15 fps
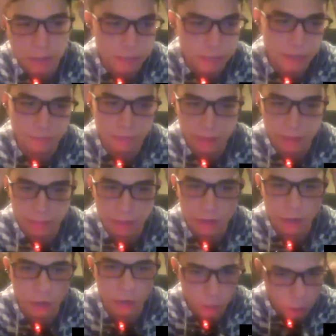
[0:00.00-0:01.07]
substantive thing
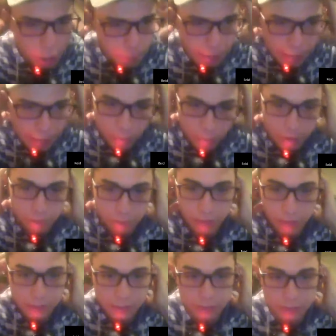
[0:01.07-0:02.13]
that could come out of
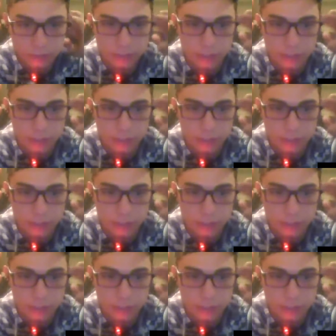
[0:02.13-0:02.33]
this